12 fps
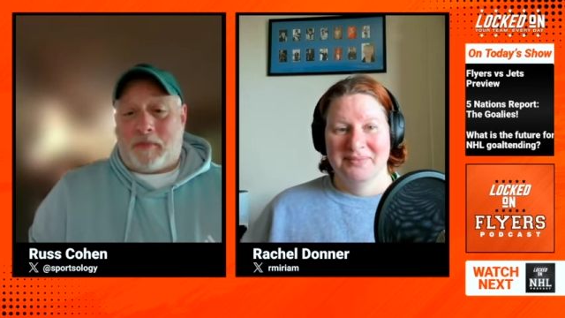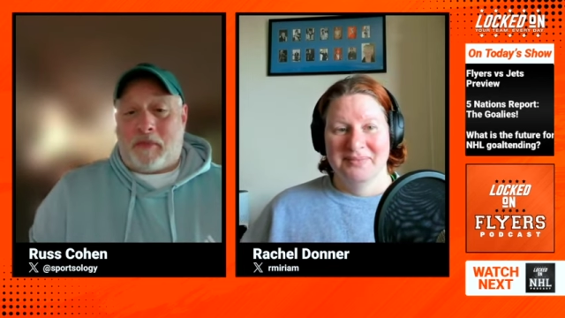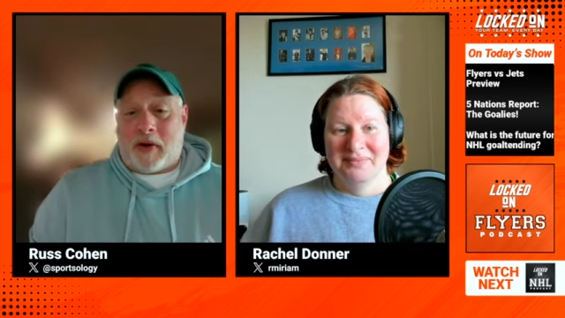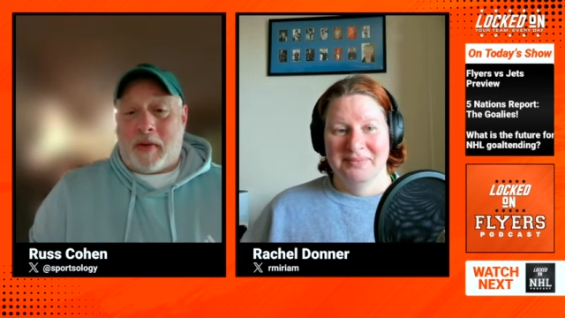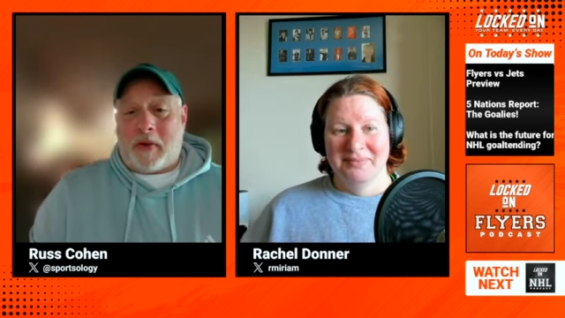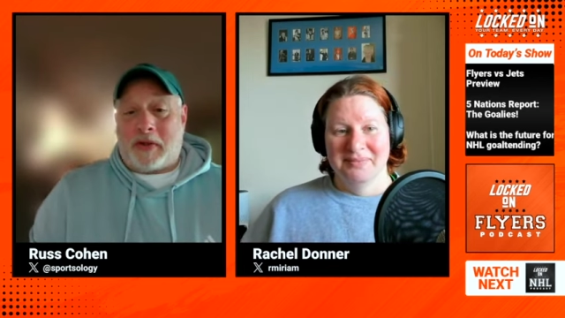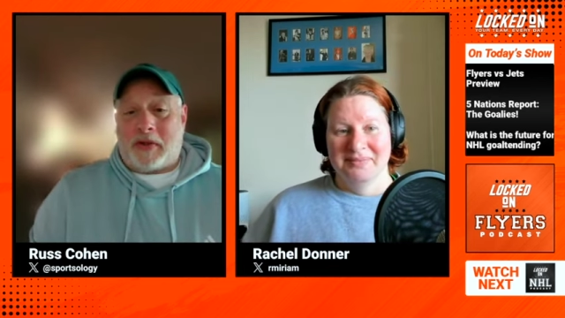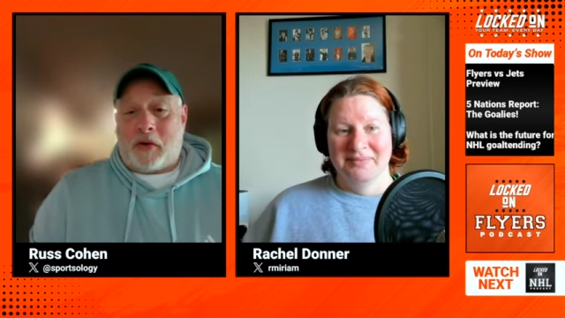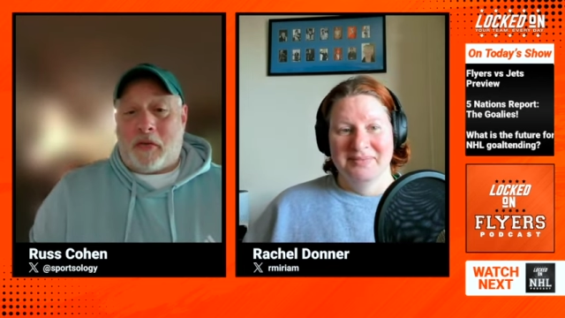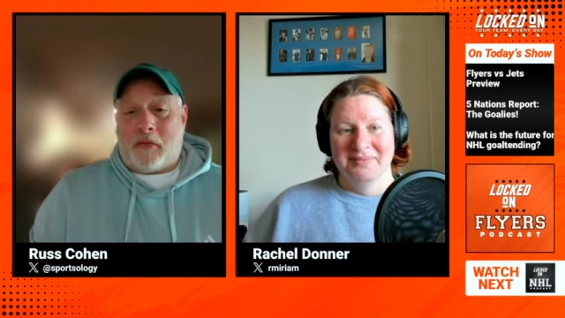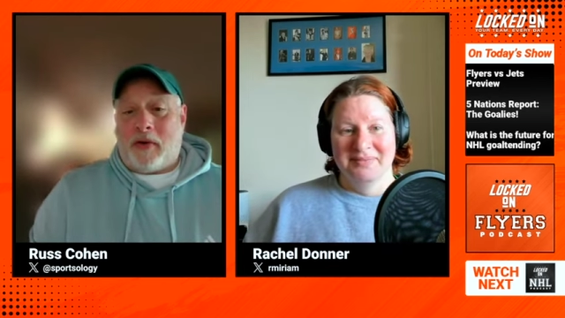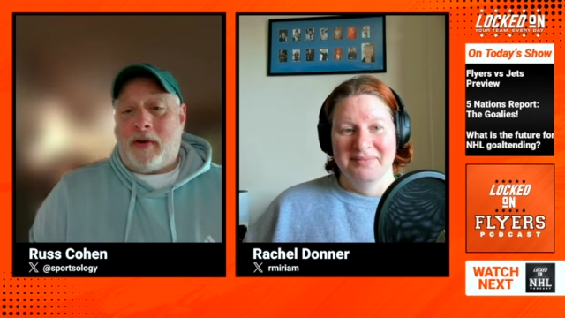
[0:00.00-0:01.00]
Speaker 1: pretty much
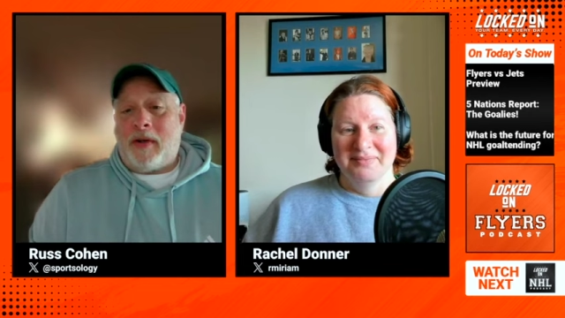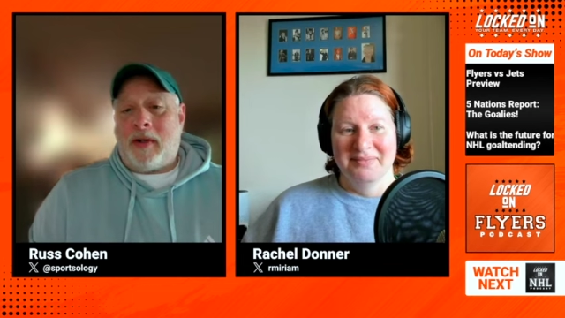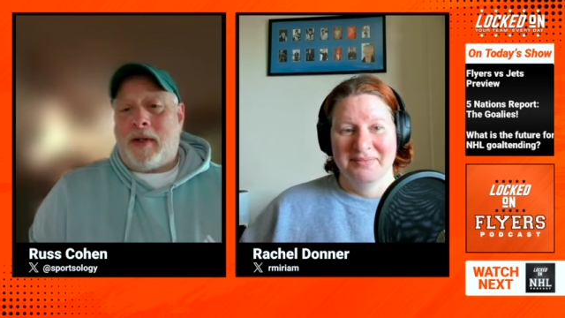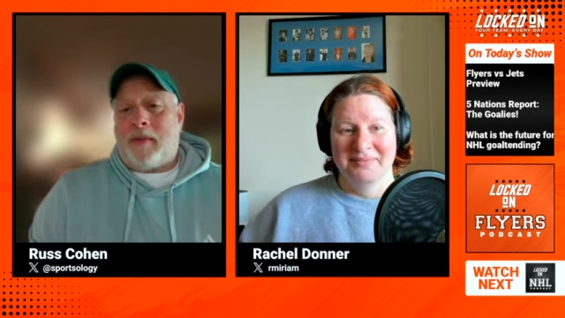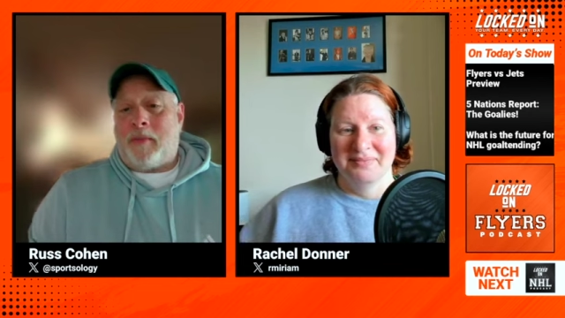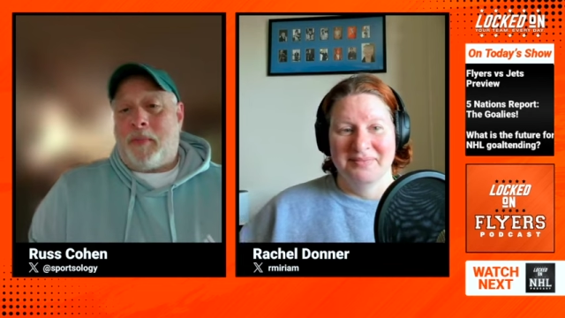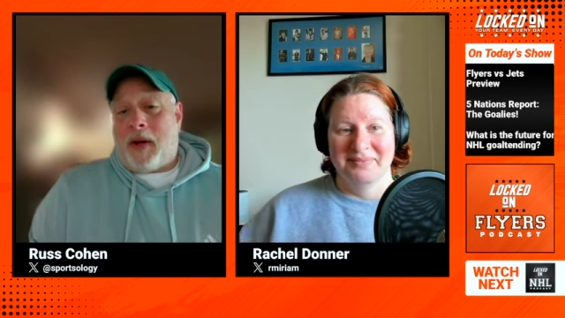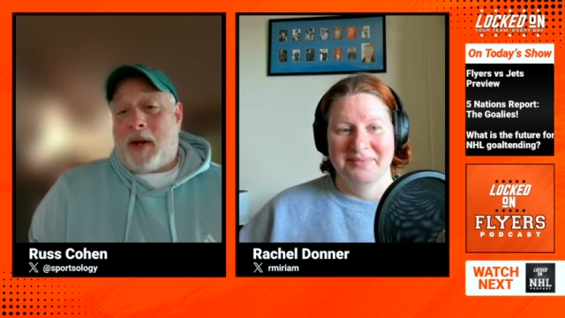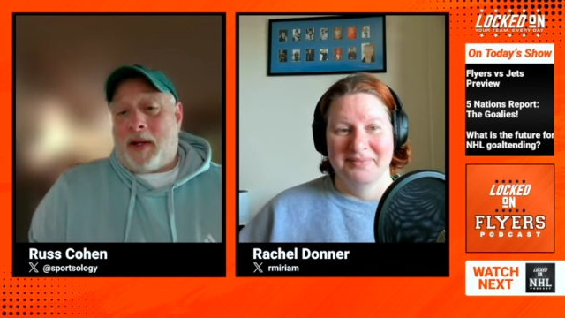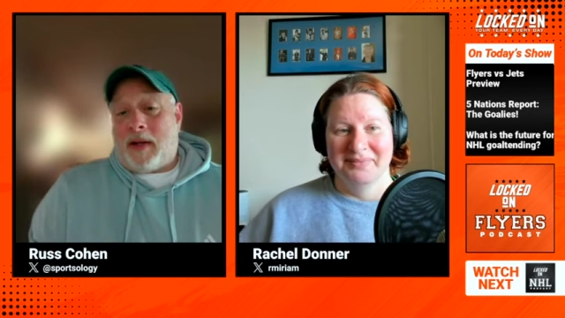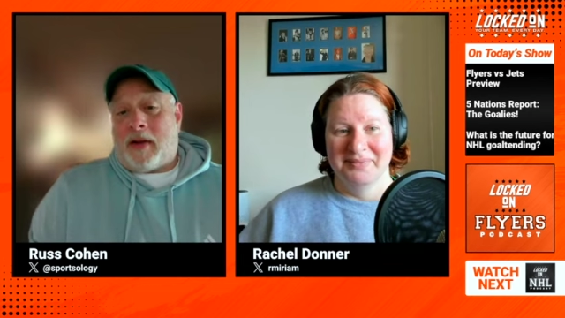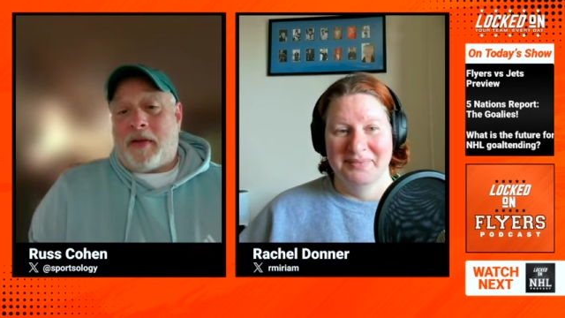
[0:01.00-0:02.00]
over.
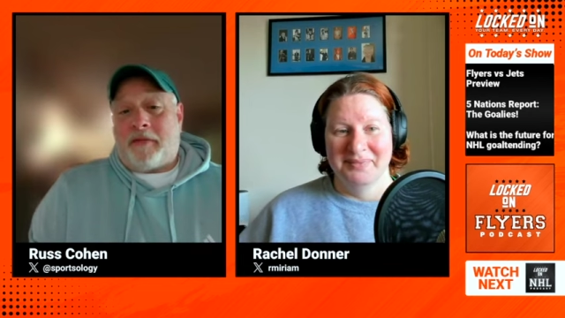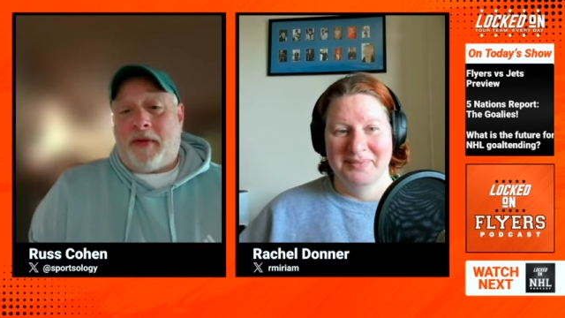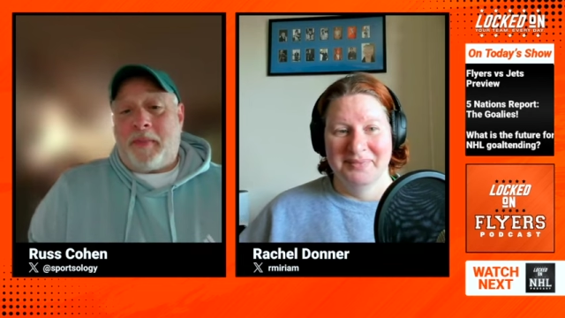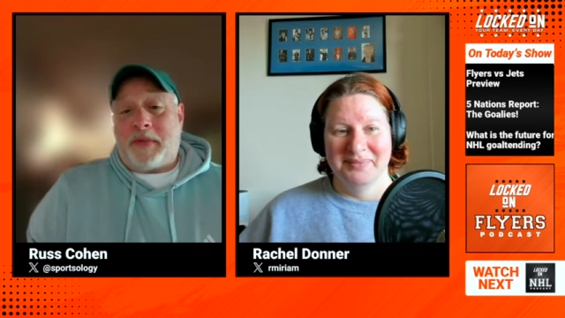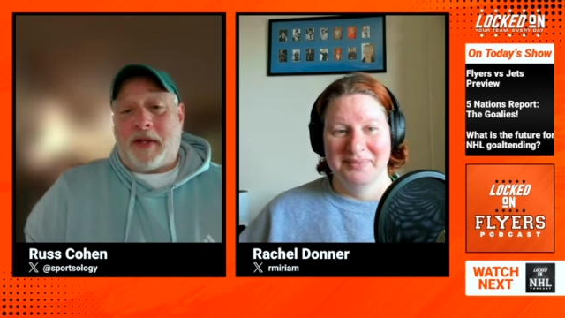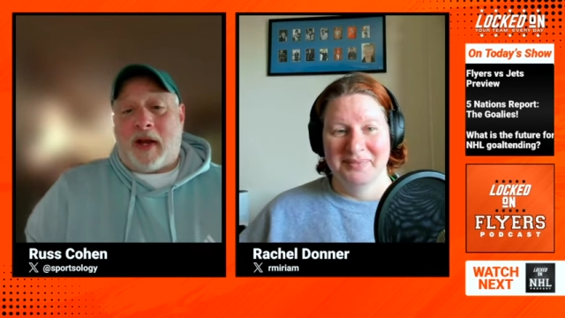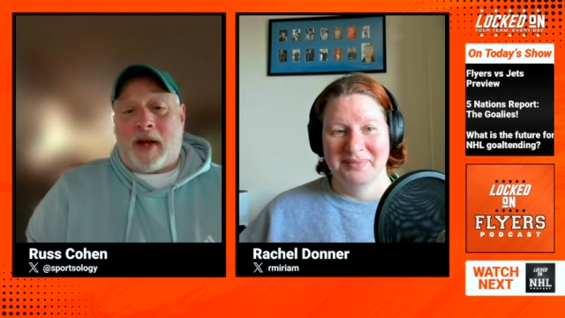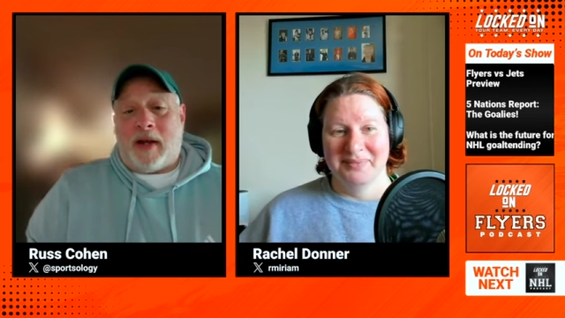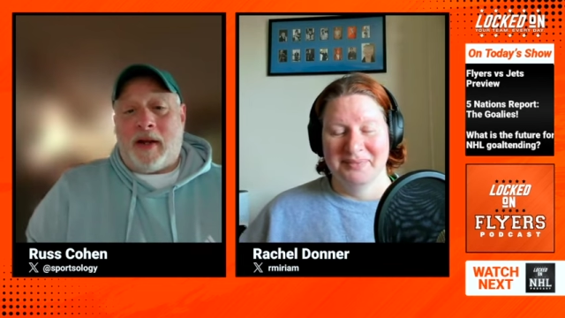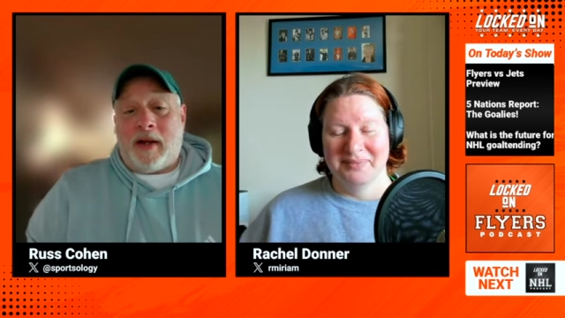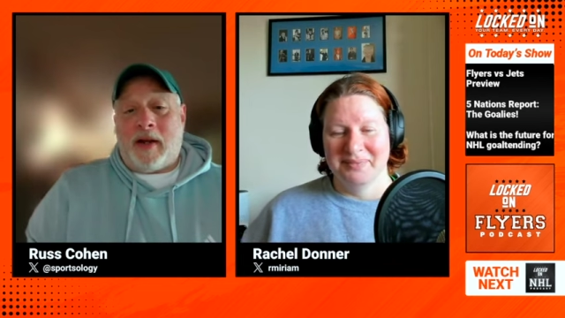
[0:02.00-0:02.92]
But on the flip side,